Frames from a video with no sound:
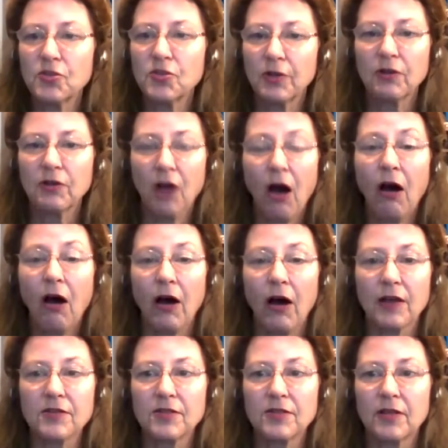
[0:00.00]

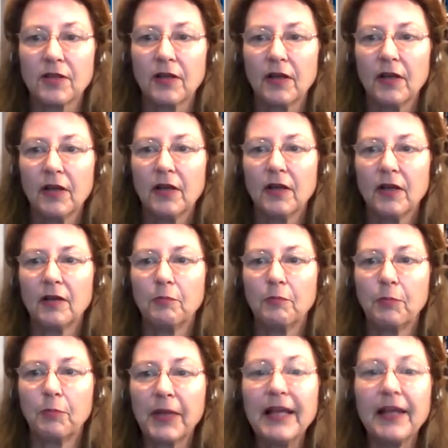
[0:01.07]
cause
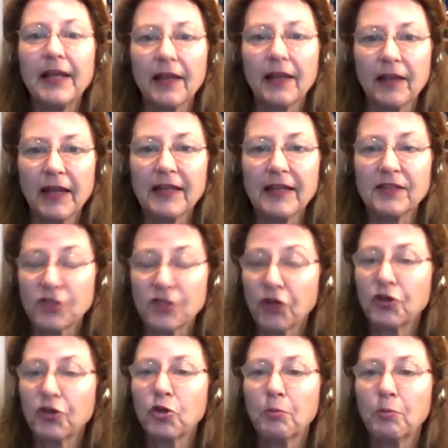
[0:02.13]
bleeding,
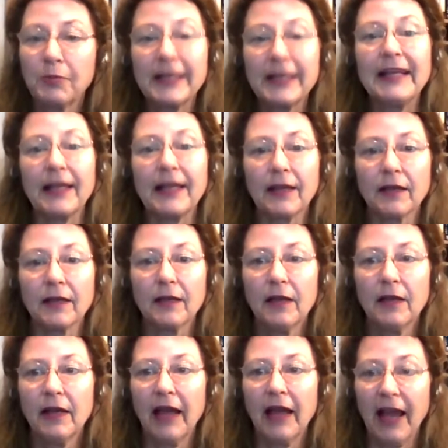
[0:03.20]
internal bleeding,
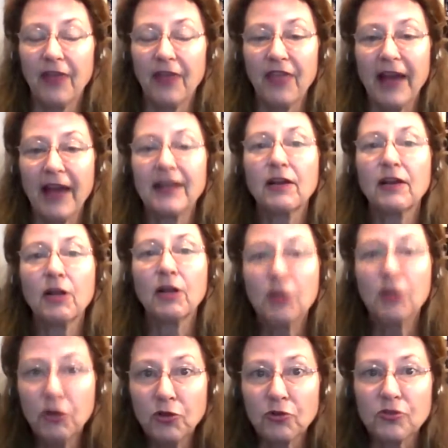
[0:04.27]
and that
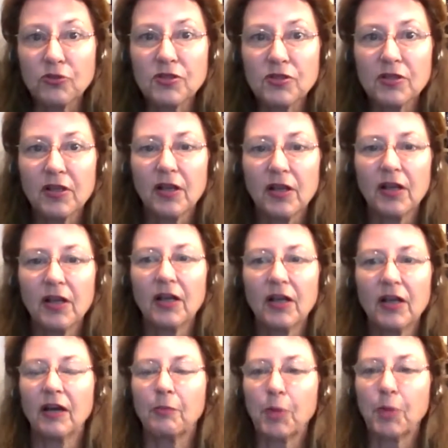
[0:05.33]
includes
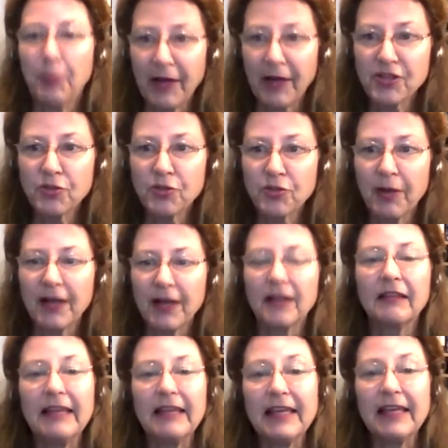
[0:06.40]
perpetuating
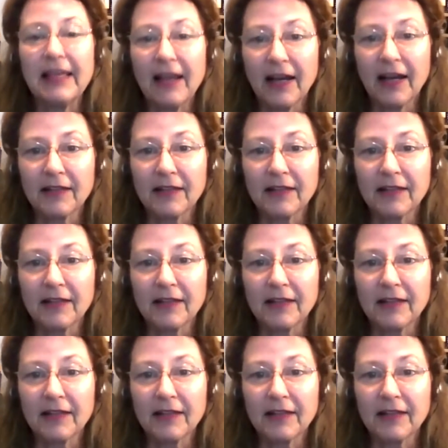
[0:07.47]
leaky gut.